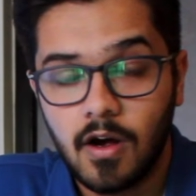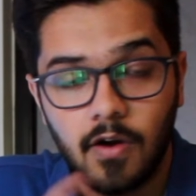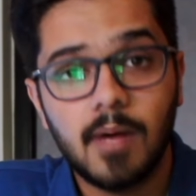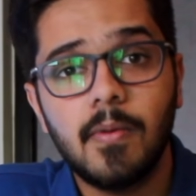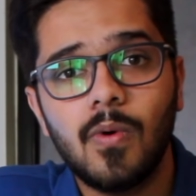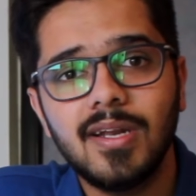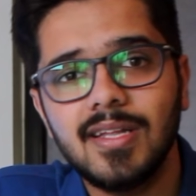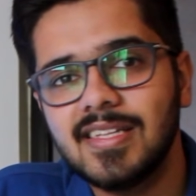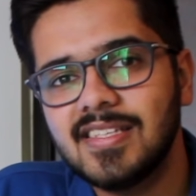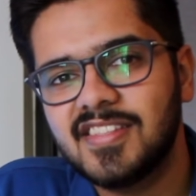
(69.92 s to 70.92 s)
Number 1
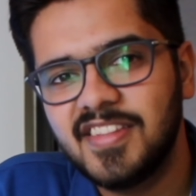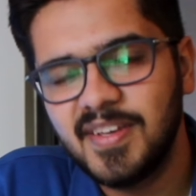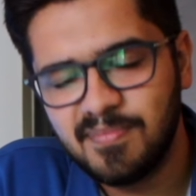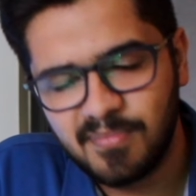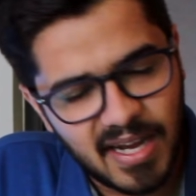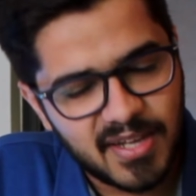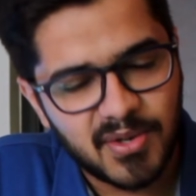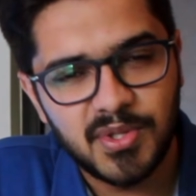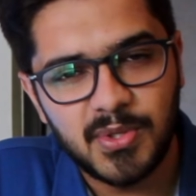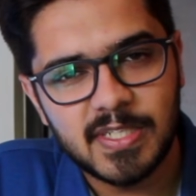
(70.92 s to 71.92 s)
is the
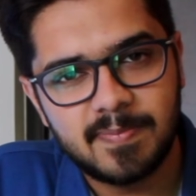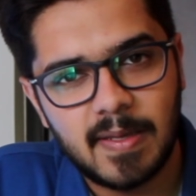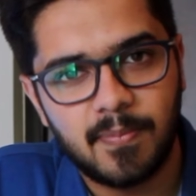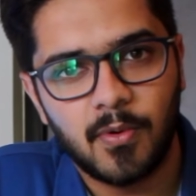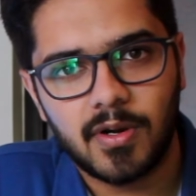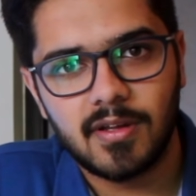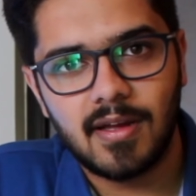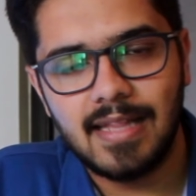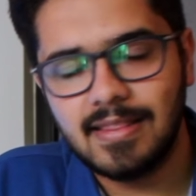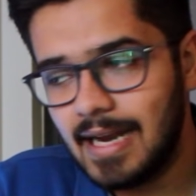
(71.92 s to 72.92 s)
MicroUSB port,
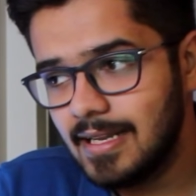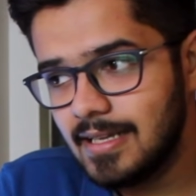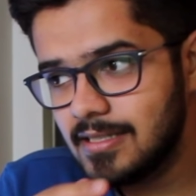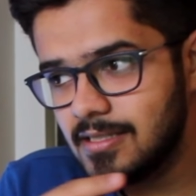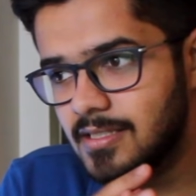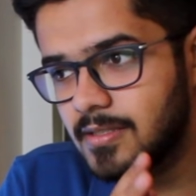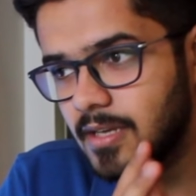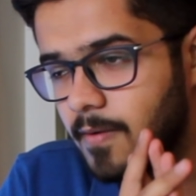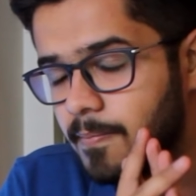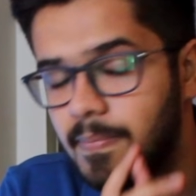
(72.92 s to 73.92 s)
and that is
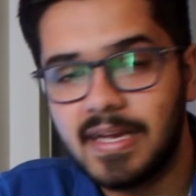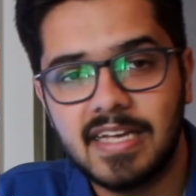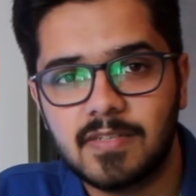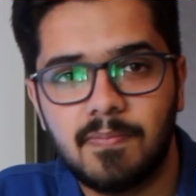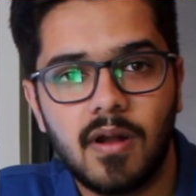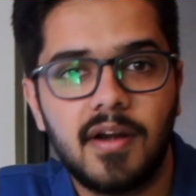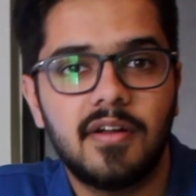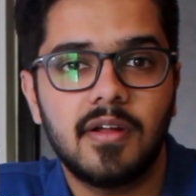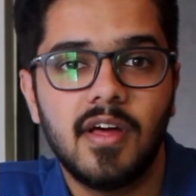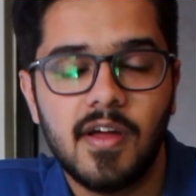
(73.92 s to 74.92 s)
a biggest
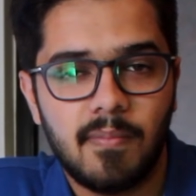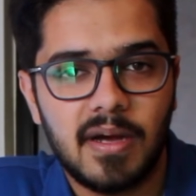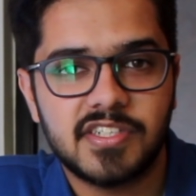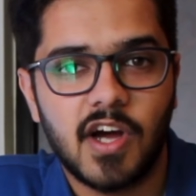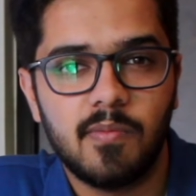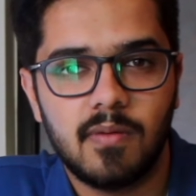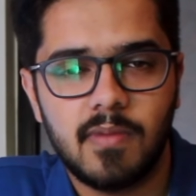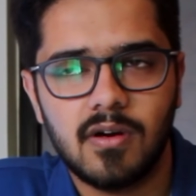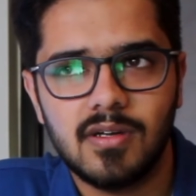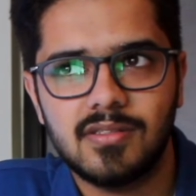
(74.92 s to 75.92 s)
blunder by Xiaomi
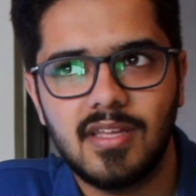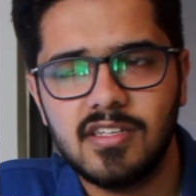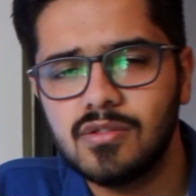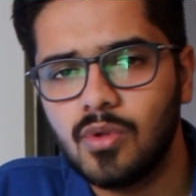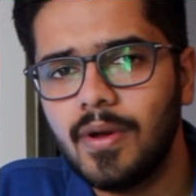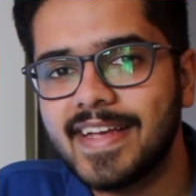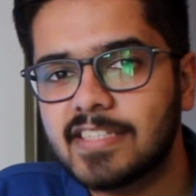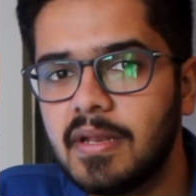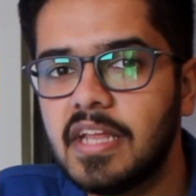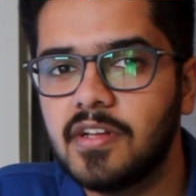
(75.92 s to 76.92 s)
because there is no
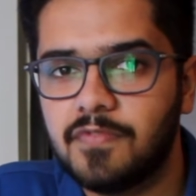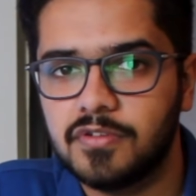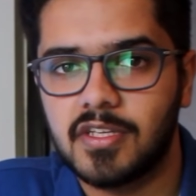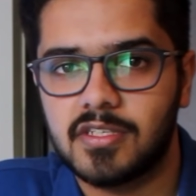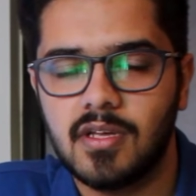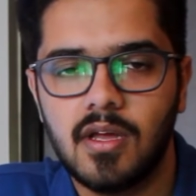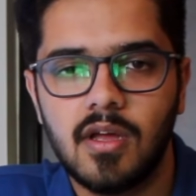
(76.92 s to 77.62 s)
explanation for this.